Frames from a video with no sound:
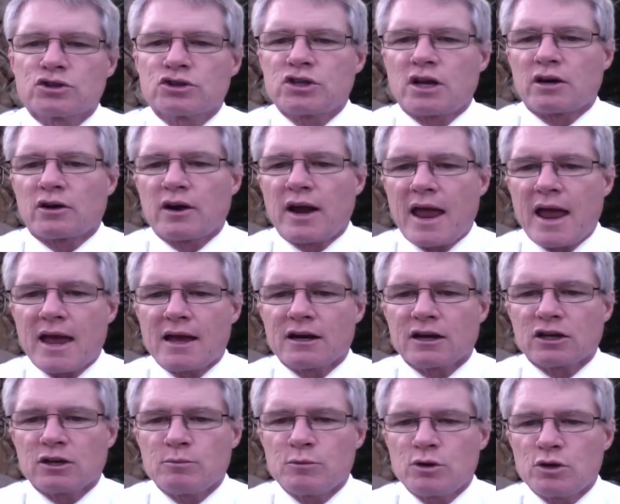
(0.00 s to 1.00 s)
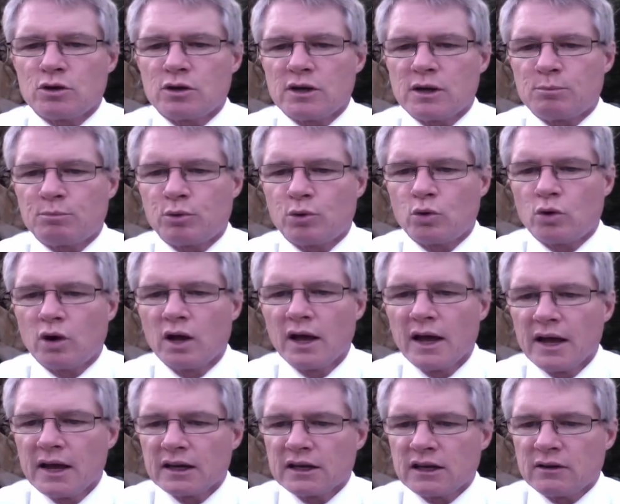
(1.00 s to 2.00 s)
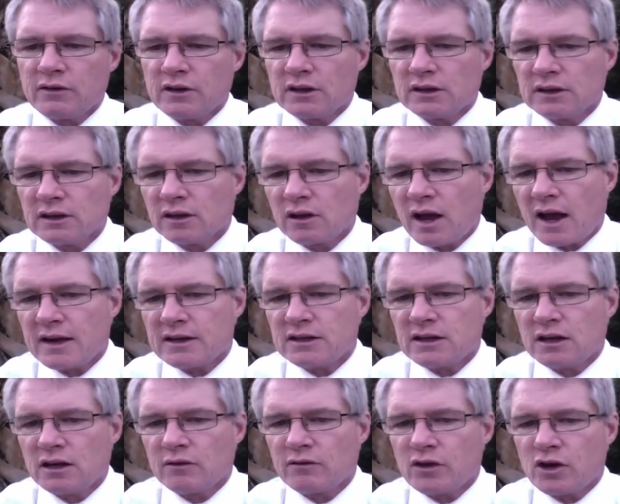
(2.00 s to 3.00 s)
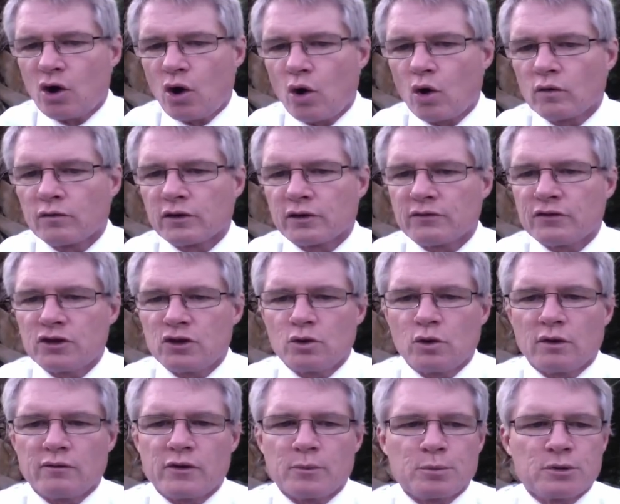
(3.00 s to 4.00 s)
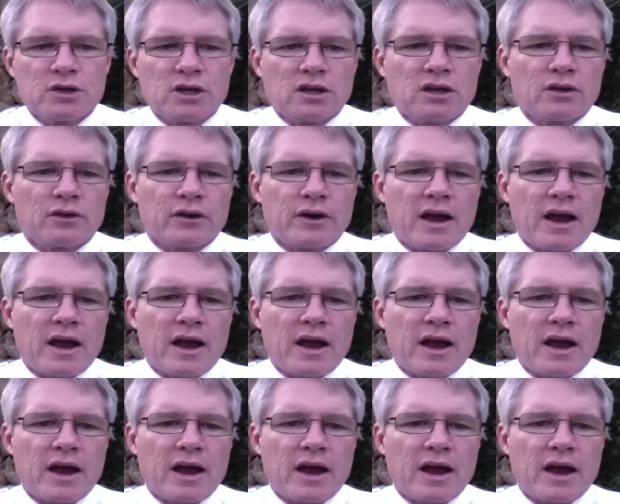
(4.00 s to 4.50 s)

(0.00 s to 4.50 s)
Center, and a community pool. Give you a little idea of the overview of the particular